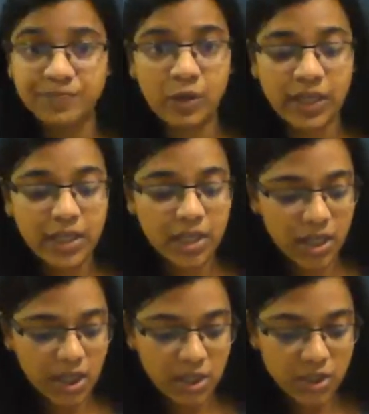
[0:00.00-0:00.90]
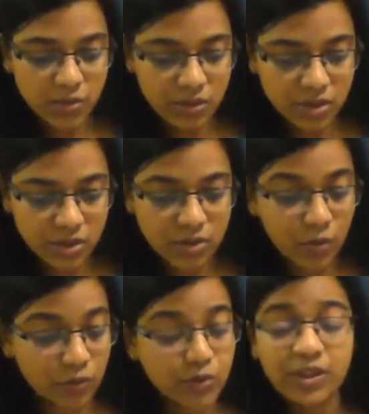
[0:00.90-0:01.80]
Okay, so this is
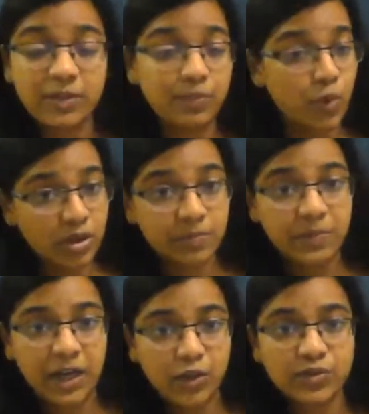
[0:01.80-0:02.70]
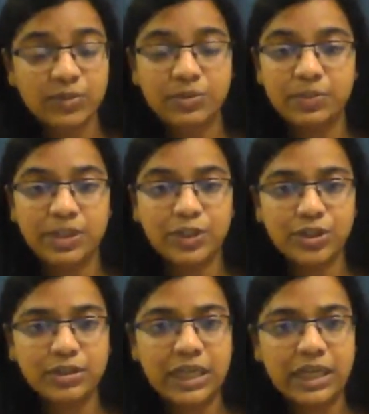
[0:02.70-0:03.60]
also one important part of the
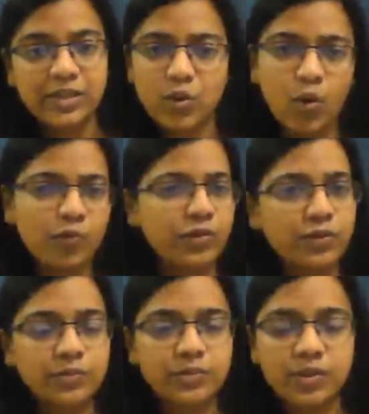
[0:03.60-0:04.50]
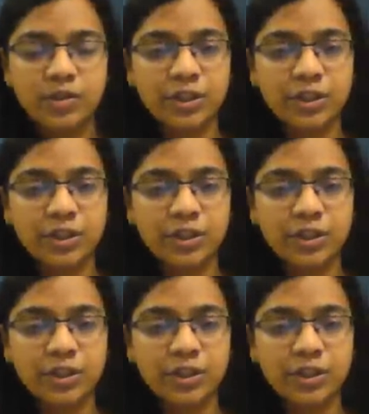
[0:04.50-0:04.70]
preparation that is often,